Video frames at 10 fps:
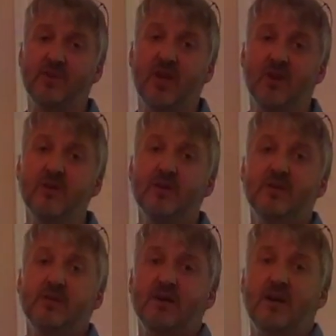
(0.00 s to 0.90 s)

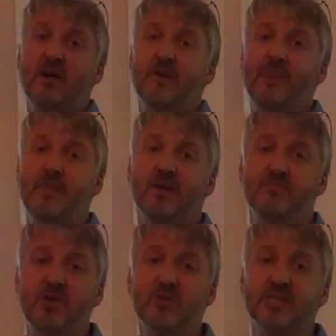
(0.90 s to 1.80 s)
the
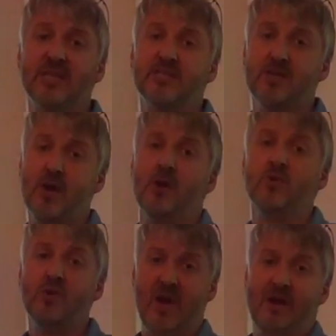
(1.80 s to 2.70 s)
computer says no,
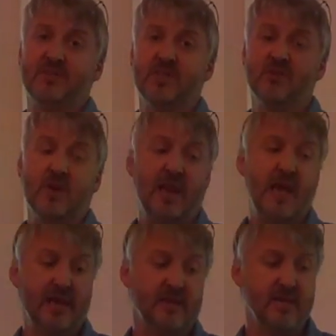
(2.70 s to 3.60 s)
you have to do it
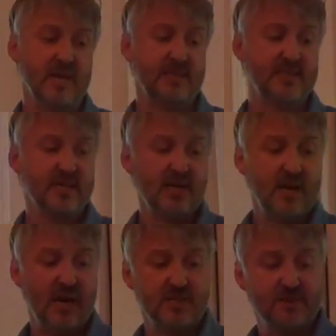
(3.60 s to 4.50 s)
like this,
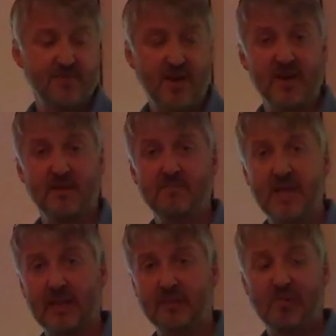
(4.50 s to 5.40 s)
and to find a
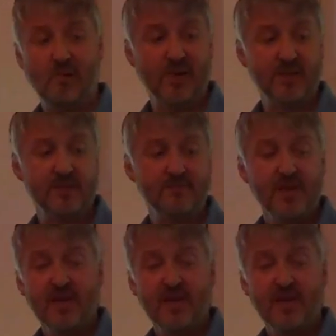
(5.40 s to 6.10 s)
middle point.